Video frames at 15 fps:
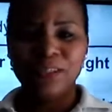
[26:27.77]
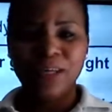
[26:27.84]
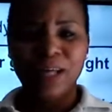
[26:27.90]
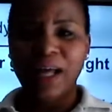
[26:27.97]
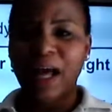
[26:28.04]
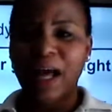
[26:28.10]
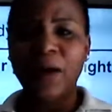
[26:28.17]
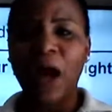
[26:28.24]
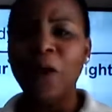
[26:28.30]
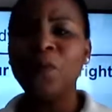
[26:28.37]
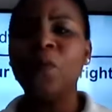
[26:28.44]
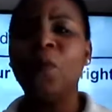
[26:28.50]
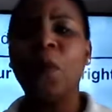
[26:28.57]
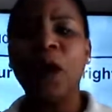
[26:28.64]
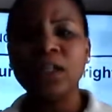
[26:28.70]
I
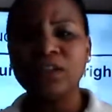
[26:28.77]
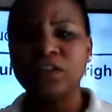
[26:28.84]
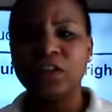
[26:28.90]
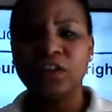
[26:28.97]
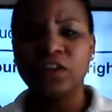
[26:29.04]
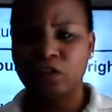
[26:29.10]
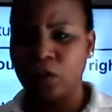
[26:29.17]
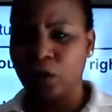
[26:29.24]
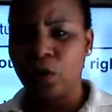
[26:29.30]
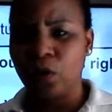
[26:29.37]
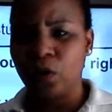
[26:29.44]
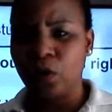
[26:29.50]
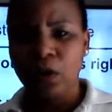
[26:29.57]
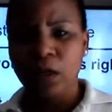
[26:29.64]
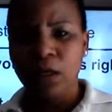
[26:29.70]
want to
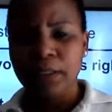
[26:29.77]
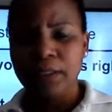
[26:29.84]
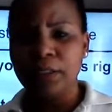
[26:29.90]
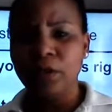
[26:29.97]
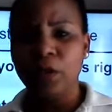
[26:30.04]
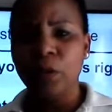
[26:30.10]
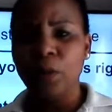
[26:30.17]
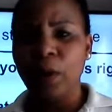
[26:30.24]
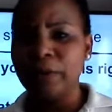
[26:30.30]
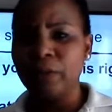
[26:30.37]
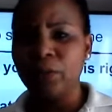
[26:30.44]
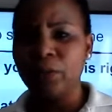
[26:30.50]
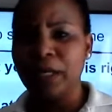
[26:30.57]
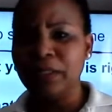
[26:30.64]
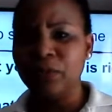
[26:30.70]
show, when
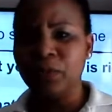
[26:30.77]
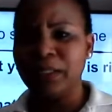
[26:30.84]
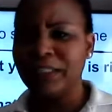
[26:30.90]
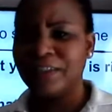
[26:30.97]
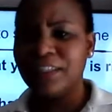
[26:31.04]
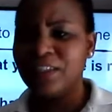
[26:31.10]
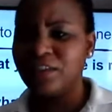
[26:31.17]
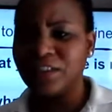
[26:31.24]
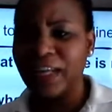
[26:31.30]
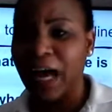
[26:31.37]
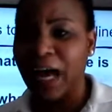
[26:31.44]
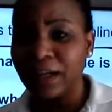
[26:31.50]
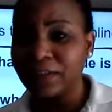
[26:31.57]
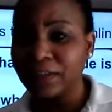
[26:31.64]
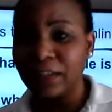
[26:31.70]
the teachers
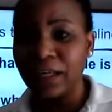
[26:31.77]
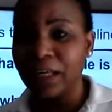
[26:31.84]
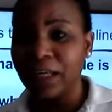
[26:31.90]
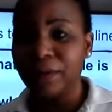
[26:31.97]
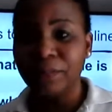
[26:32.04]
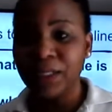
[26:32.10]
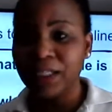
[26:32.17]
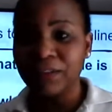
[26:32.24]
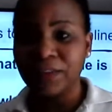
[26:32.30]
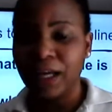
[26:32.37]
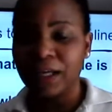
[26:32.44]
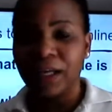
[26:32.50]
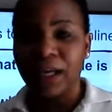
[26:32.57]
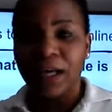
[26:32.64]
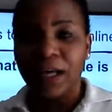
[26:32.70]
ask in the meetings, like,
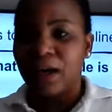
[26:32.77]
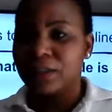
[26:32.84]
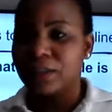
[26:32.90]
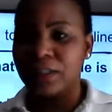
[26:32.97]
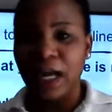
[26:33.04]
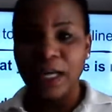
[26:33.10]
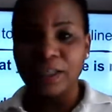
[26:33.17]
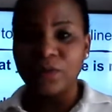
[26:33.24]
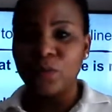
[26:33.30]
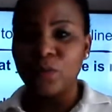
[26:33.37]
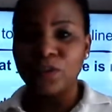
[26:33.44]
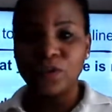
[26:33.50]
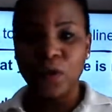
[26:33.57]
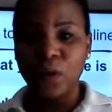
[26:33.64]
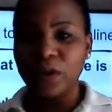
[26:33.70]
guys, what's
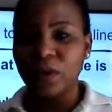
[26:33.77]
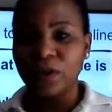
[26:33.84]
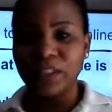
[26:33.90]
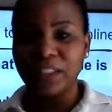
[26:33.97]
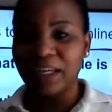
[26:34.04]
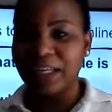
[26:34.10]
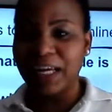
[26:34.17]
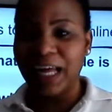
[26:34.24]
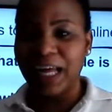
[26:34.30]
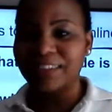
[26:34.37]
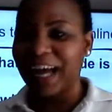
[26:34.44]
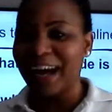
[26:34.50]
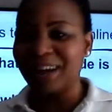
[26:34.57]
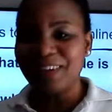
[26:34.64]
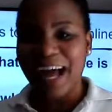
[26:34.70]
going on in your class?
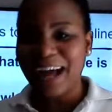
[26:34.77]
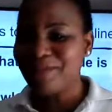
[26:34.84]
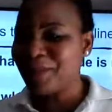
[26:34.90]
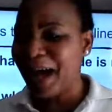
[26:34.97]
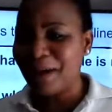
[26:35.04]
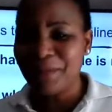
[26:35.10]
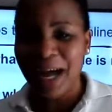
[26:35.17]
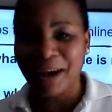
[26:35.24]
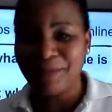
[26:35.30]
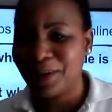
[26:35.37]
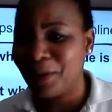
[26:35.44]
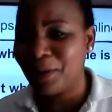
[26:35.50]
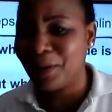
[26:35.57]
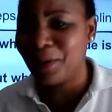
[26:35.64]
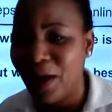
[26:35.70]
I'm having
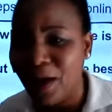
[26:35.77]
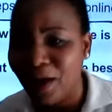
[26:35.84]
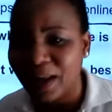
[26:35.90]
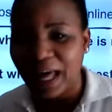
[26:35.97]
a ball.